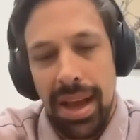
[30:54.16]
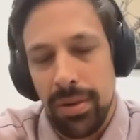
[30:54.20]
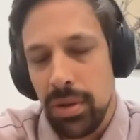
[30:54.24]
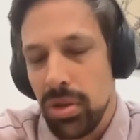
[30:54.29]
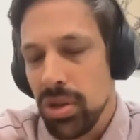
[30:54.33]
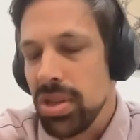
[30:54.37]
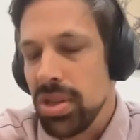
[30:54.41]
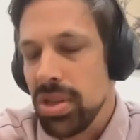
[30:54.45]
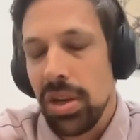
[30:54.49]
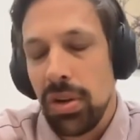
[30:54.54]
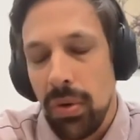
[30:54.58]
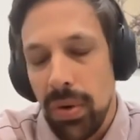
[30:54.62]

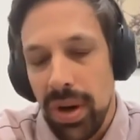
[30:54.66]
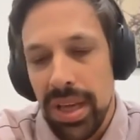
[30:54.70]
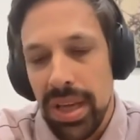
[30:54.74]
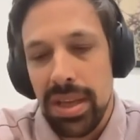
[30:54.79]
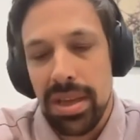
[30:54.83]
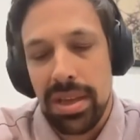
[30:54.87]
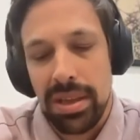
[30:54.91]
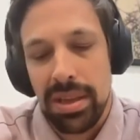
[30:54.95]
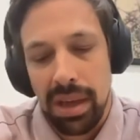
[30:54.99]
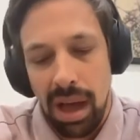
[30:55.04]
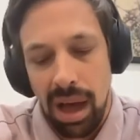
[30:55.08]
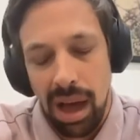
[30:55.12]
just
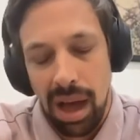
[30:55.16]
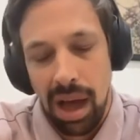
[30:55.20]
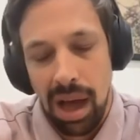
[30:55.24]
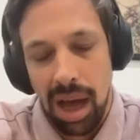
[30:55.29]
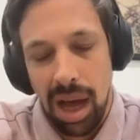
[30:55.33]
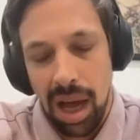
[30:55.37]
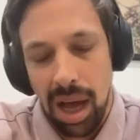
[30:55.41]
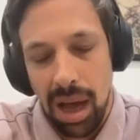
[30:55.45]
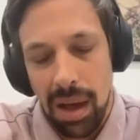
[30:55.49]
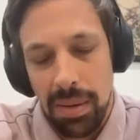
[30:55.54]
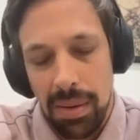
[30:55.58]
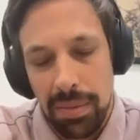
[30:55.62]
increase
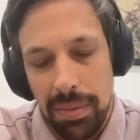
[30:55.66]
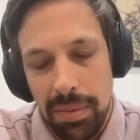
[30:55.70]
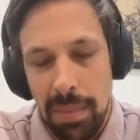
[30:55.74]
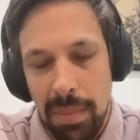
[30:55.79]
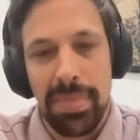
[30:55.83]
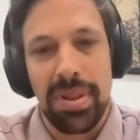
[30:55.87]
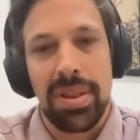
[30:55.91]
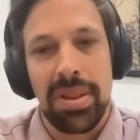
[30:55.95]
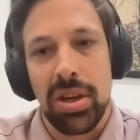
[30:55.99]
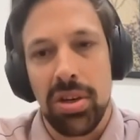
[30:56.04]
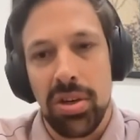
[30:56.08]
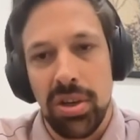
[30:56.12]

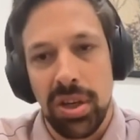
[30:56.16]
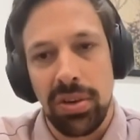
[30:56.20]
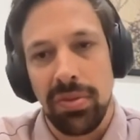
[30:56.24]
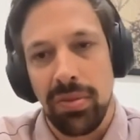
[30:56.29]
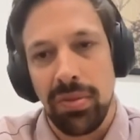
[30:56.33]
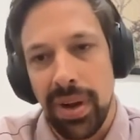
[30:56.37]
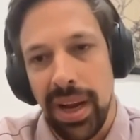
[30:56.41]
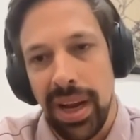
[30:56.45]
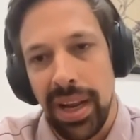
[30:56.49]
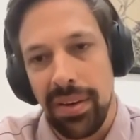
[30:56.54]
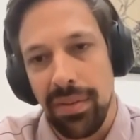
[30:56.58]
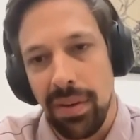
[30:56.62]
competition,
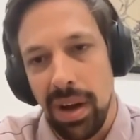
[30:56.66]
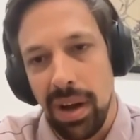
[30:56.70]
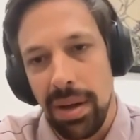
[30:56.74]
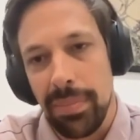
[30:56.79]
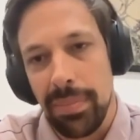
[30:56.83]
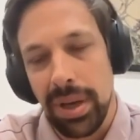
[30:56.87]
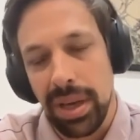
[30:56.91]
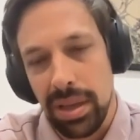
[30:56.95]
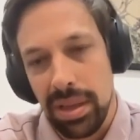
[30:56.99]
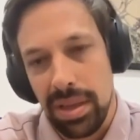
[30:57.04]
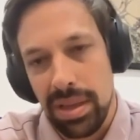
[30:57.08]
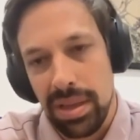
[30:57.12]
really, right?
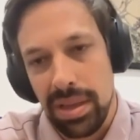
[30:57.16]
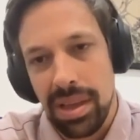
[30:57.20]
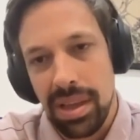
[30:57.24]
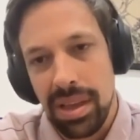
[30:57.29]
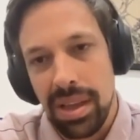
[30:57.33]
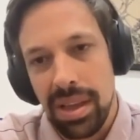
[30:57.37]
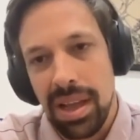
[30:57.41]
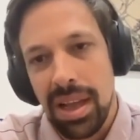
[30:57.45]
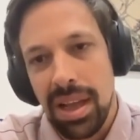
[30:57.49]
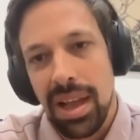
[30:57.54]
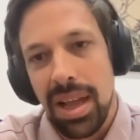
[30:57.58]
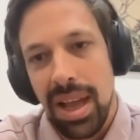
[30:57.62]
Because
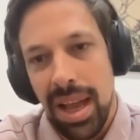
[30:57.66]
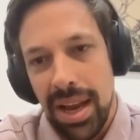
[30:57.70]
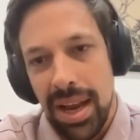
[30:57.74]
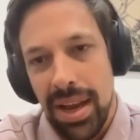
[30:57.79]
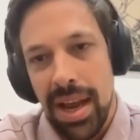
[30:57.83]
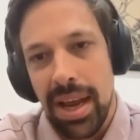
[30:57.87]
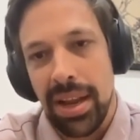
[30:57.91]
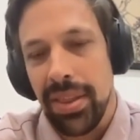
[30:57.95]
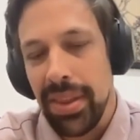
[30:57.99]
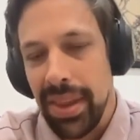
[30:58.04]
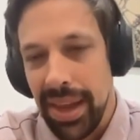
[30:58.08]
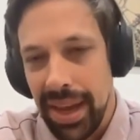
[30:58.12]
in
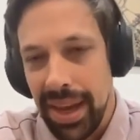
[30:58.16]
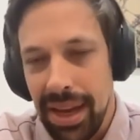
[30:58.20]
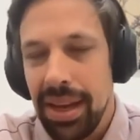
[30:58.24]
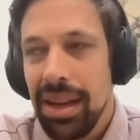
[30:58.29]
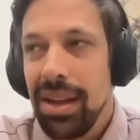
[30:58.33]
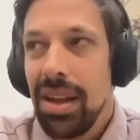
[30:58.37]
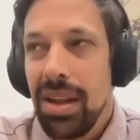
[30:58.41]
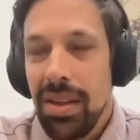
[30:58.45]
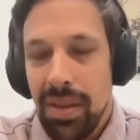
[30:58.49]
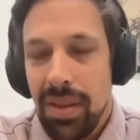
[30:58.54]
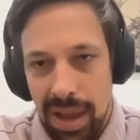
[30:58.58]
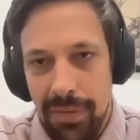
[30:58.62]
the end,
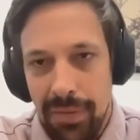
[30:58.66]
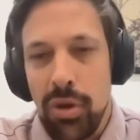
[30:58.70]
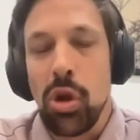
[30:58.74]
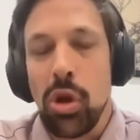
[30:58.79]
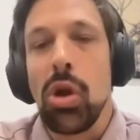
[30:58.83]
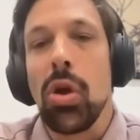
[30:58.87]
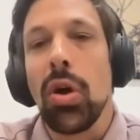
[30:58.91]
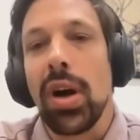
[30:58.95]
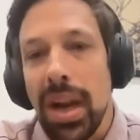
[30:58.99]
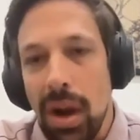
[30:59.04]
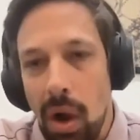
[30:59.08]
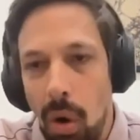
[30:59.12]
if you
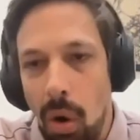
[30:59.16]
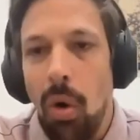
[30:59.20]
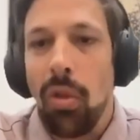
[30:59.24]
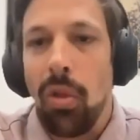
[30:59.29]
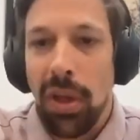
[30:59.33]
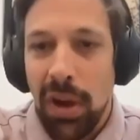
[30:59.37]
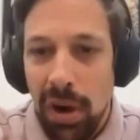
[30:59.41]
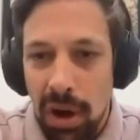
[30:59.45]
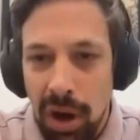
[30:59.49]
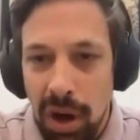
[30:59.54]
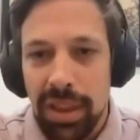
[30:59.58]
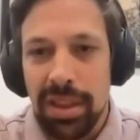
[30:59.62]
look at all
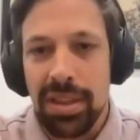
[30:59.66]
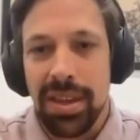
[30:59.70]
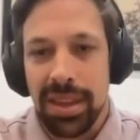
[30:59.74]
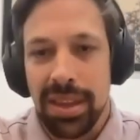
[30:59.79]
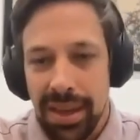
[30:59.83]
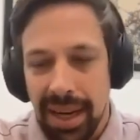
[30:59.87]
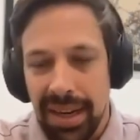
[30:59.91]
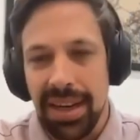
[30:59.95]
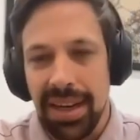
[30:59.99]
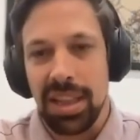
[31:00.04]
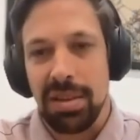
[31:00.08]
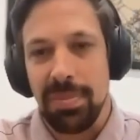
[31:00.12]
the content
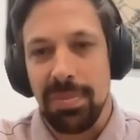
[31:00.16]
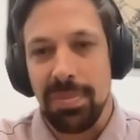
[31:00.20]
that gets